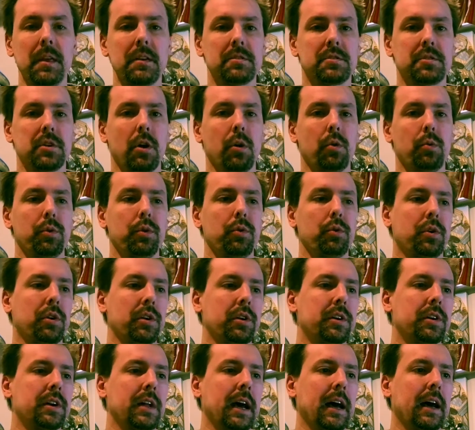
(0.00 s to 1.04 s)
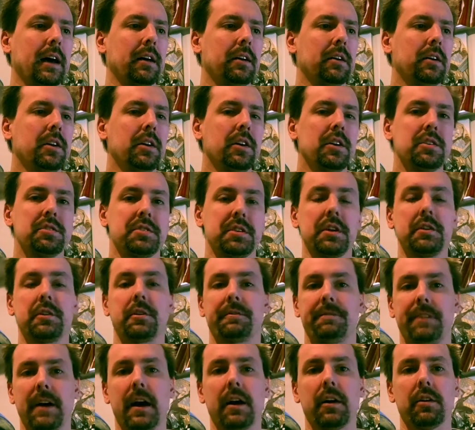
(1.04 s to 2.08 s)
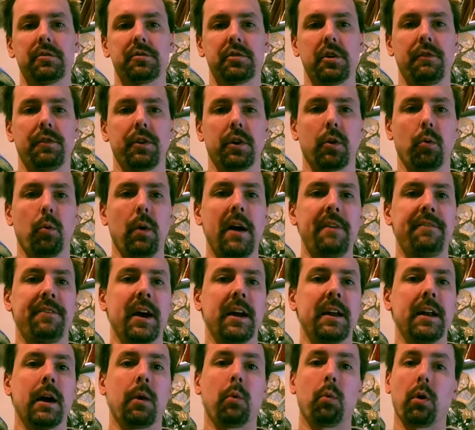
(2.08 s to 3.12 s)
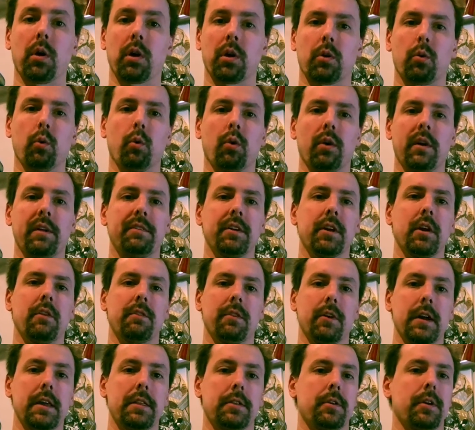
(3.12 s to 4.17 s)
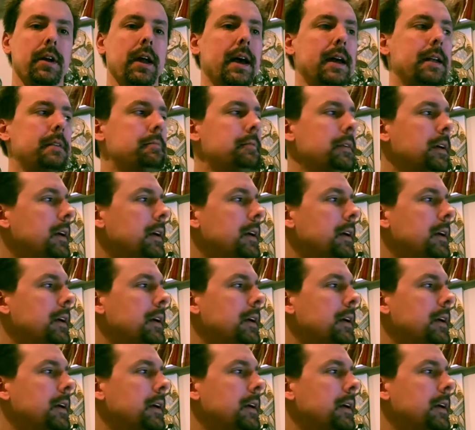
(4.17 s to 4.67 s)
So you could send your files over your Wi-Fi network or even over Ethernet.